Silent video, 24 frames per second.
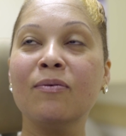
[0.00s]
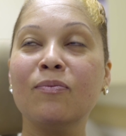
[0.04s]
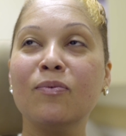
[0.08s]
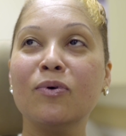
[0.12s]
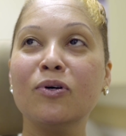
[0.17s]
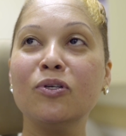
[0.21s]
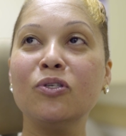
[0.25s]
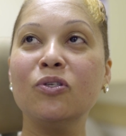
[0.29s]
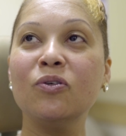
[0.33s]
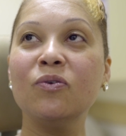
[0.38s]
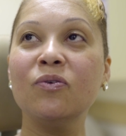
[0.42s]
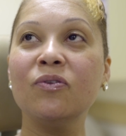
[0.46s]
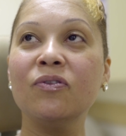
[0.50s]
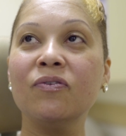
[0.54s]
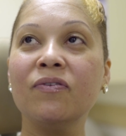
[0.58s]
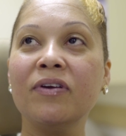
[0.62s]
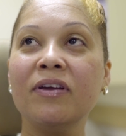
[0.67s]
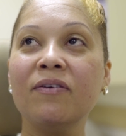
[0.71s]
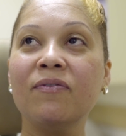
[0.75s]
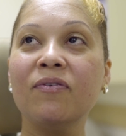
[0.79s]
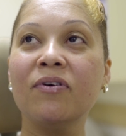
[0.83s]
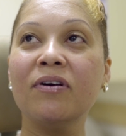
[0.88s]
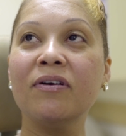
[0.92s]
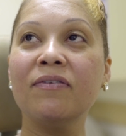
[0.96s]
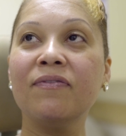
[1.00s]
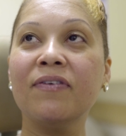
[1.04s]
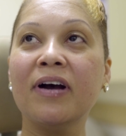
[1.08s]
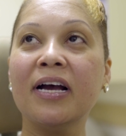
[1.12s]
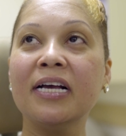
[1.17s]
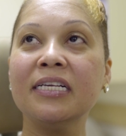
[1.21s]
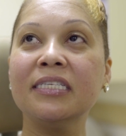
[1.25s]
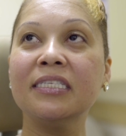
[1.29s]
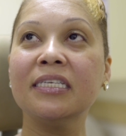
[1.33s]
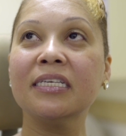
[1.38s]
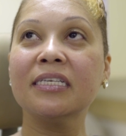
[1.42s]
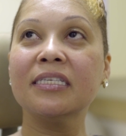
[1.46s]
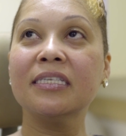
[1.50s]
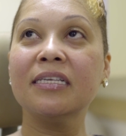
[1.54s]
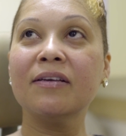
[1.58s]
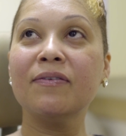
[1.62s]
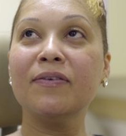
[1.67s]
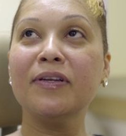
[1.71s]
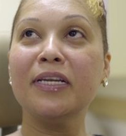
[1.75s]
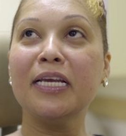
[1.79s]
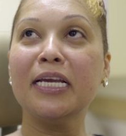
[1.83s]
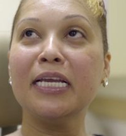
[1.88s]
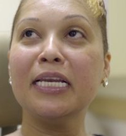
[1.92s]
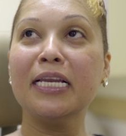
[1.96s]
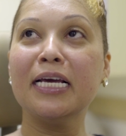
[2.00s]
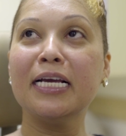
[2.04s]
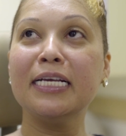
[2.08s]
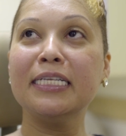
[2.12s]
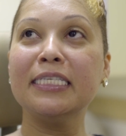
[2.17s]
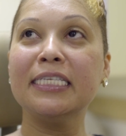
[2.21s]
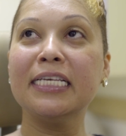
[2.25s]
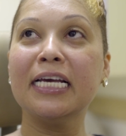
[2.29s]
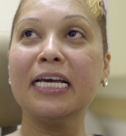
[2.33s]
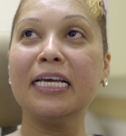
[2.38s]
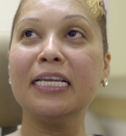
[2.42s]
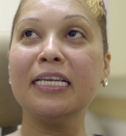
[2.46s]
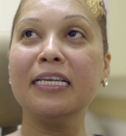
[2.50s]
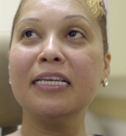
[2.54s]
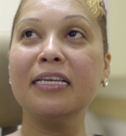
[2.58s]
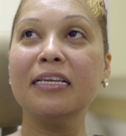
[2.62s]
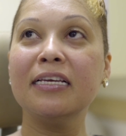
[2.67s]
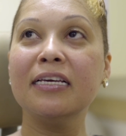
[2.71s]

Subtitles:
1 2 3 4 5 6 7 8 9 10.